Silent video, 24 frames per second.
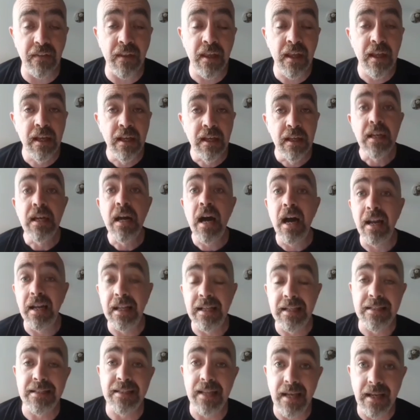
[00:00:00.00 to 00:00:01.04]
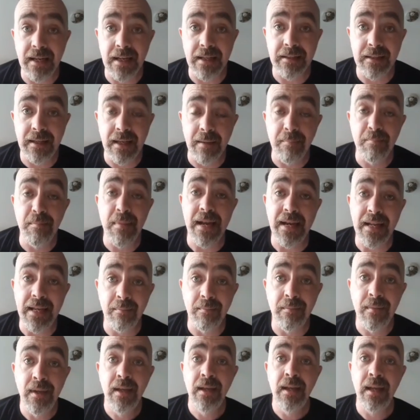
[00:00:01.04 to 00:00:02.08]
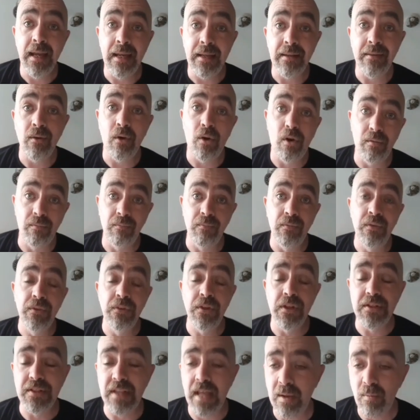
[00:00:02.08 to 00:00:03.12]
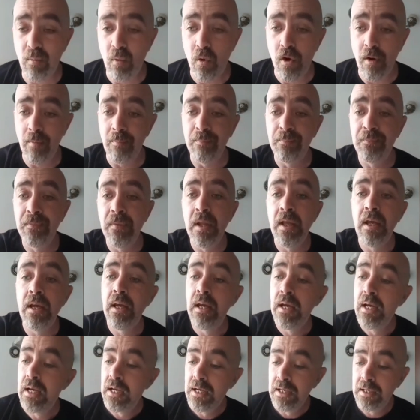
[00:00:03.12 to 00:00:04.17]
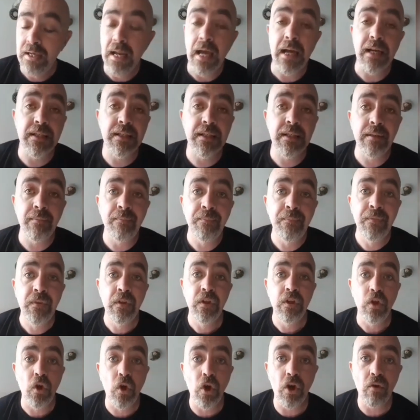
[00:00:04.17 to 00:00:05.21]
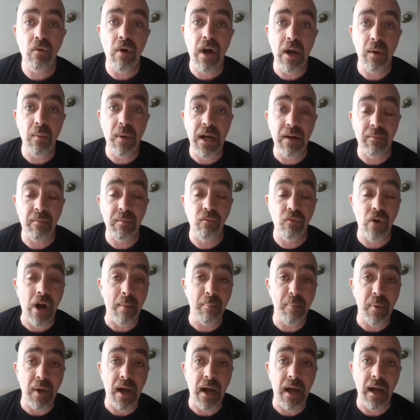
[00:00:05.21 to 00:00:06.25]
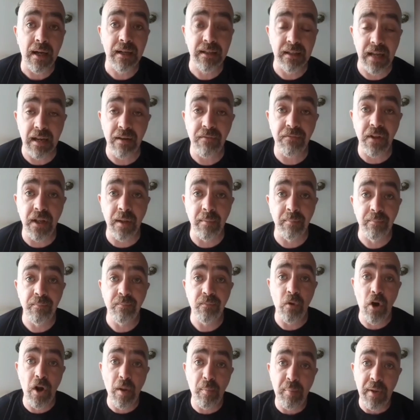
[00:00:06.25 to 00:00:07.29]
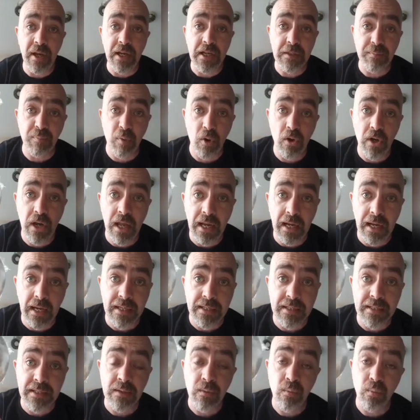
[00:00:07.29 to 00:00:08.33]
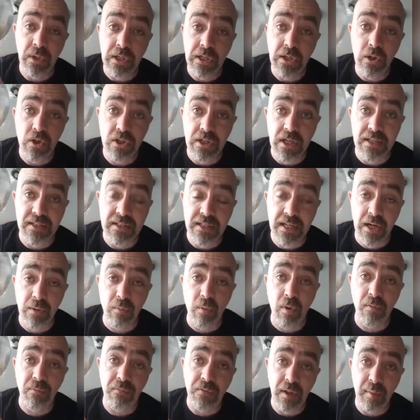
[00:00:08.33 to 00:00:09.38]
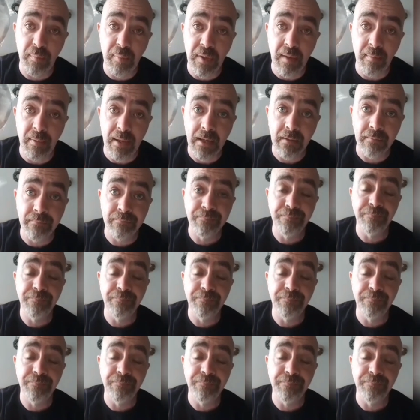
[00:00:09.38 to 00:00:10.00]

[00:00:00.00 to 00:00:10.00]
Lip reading: in it, and then stick it into a medium heat oven to stay warm. Next, you're going to want to wrap a cling film around a big spoon like this. We use this here, one for the baby.